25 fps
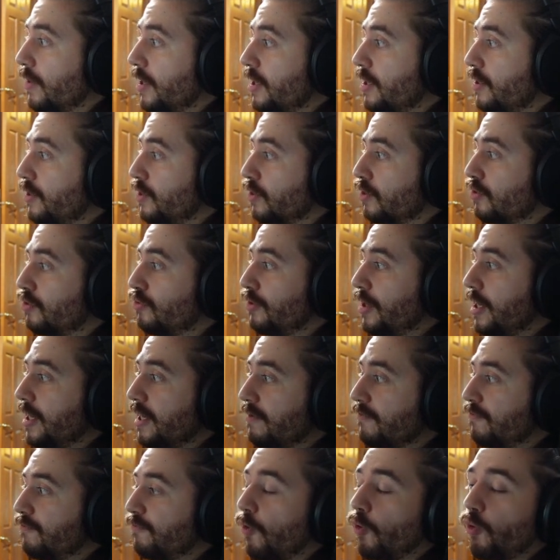you're creating
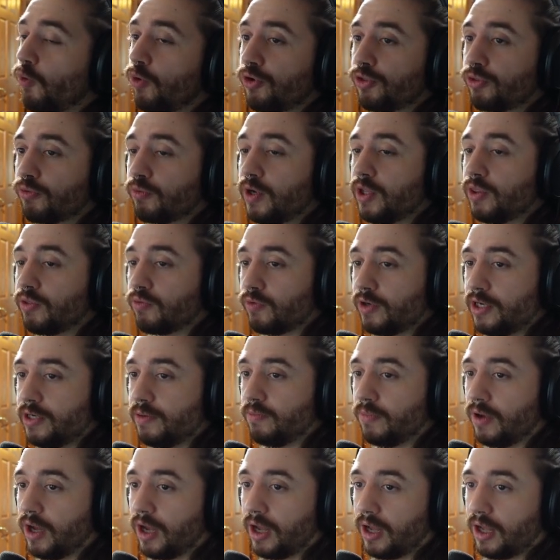4
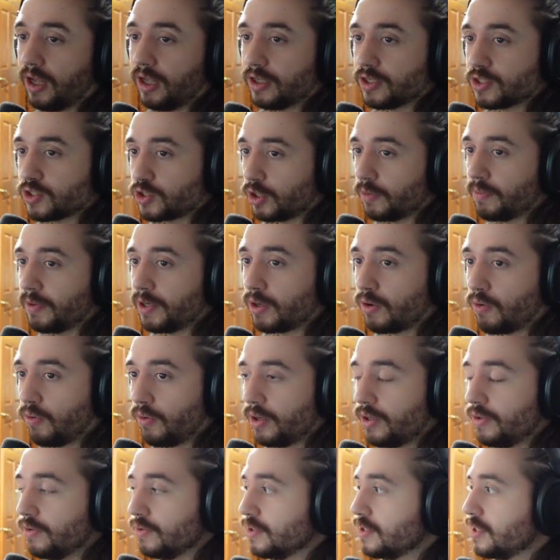3/3 serpent
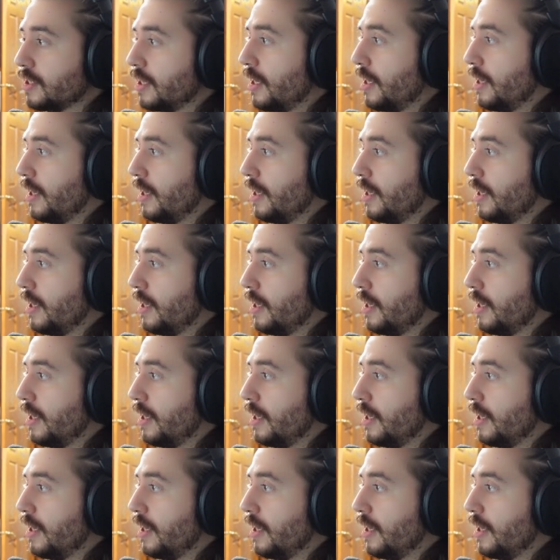coils